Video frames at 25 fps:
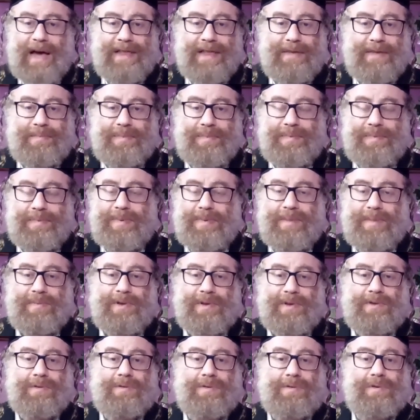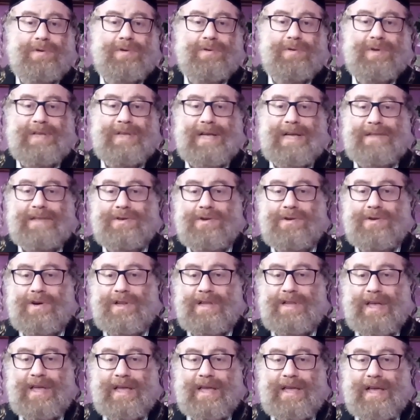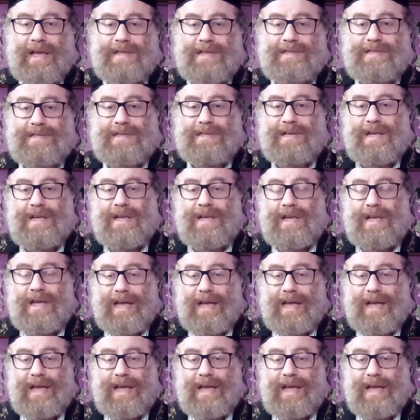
other people who, who are not going against